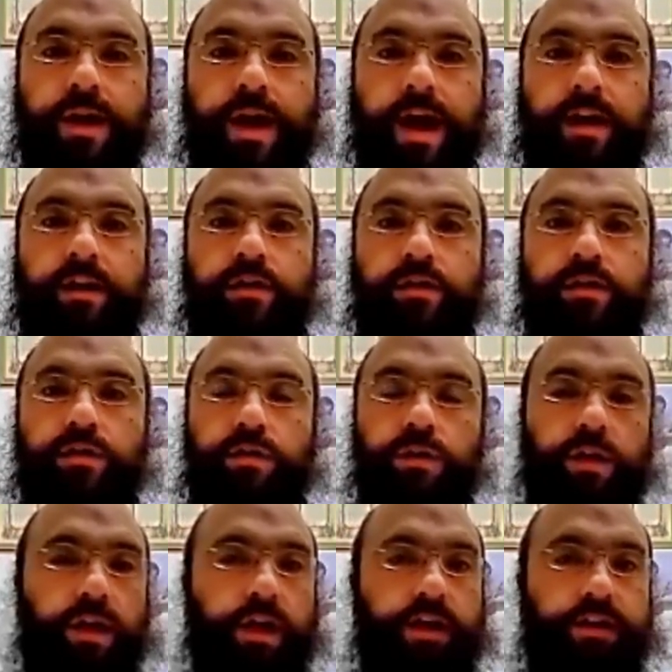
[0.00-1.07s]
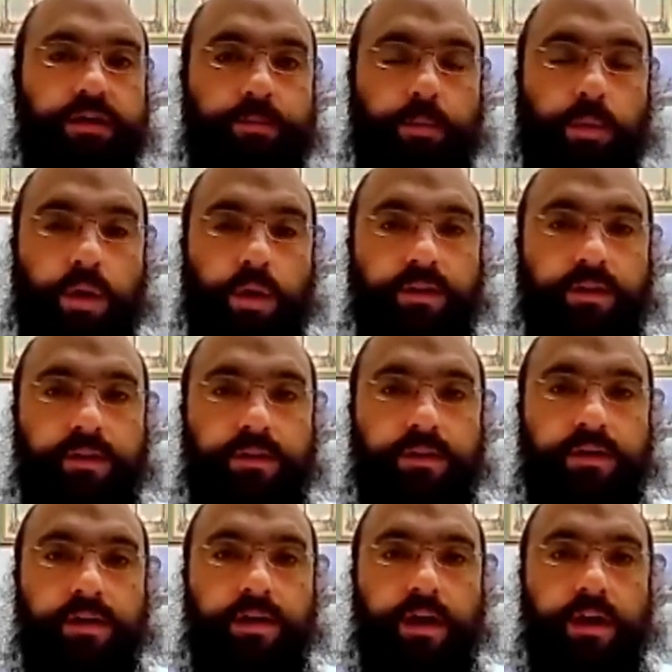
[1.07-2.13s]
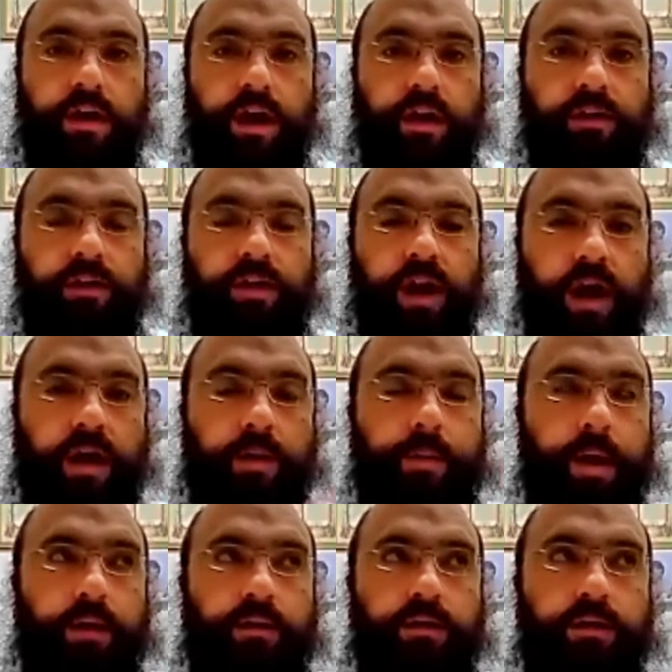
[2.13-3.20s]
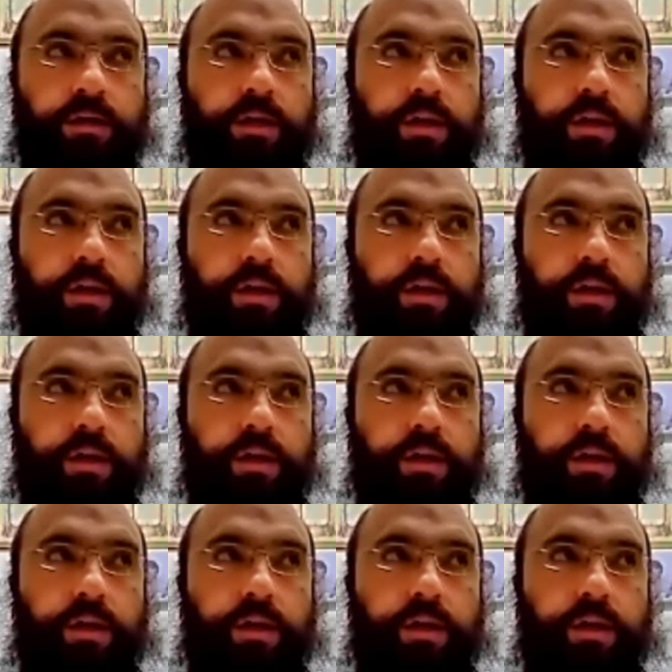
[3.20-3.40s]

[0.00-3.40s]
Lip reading: and it's important not to talk about